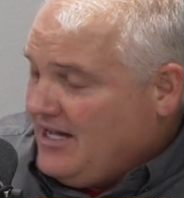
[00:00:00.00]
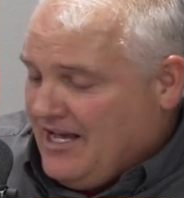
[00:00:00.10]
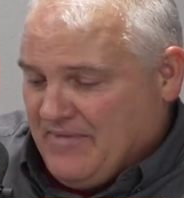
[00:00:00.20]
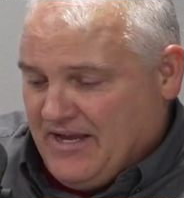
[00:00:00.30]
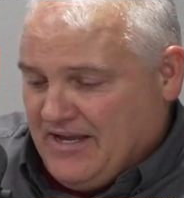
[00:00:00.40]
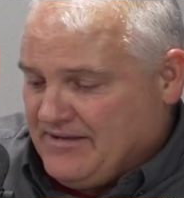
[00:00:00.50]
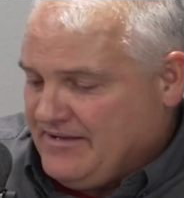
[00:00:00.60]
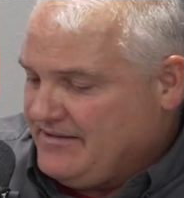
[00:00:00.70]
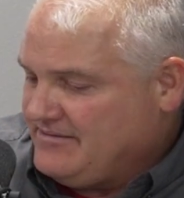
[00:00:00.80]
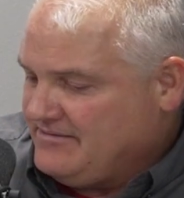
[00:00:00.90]
I mean,
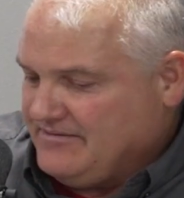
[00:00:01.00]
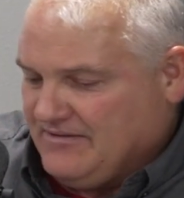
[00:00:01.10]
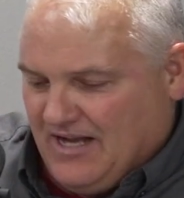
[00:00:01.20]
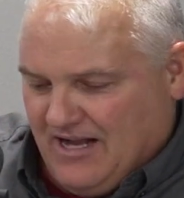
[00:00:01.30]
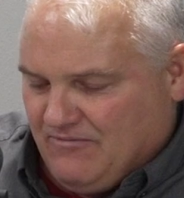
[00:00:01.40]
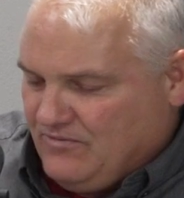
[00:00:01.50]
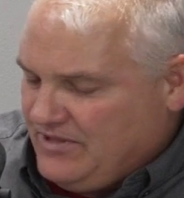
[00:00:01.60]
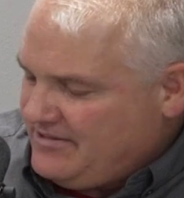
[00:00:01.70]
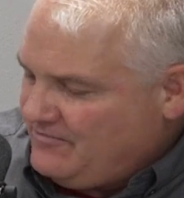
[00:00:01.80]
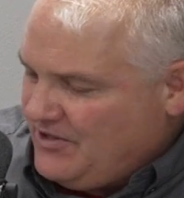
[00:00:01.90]

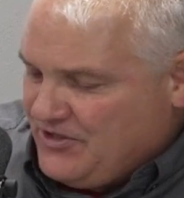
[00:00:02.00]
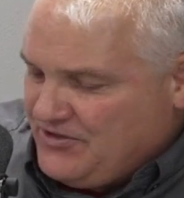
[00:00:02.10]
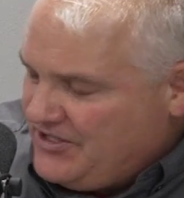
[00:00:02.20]
when you